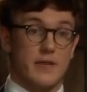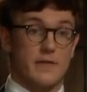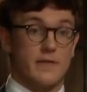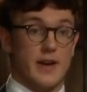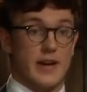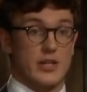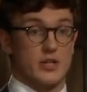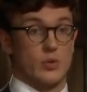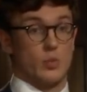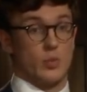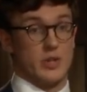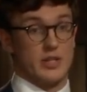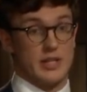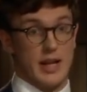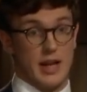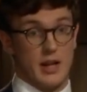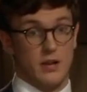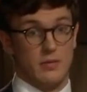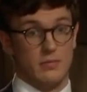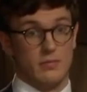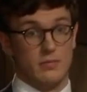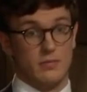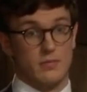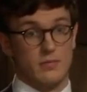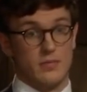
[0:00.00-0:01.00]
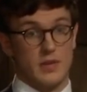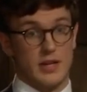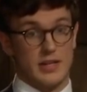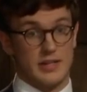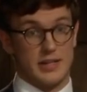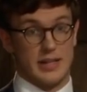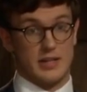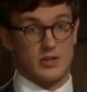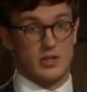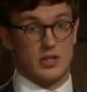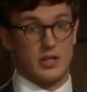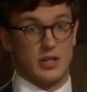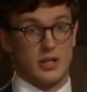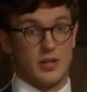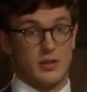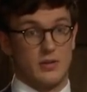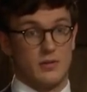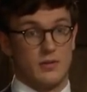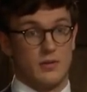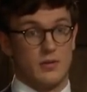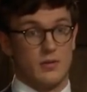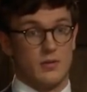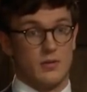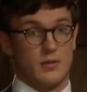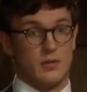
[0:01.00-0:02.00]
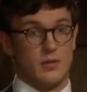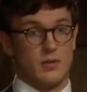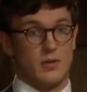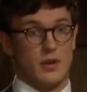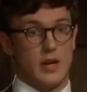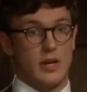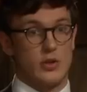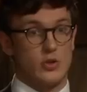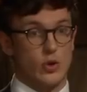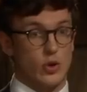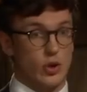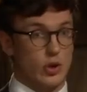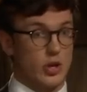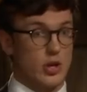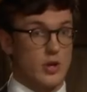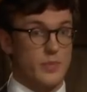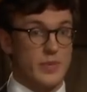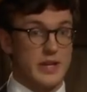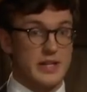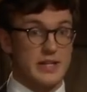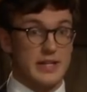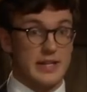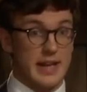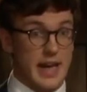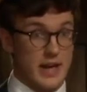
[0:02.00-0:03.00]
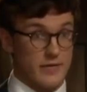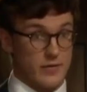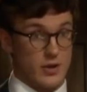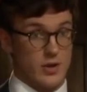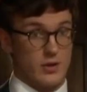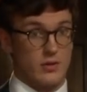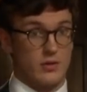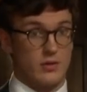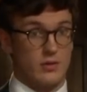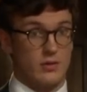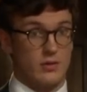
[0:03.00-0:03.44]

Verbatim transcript: of fashion we sell, essentially. It's all going to be together.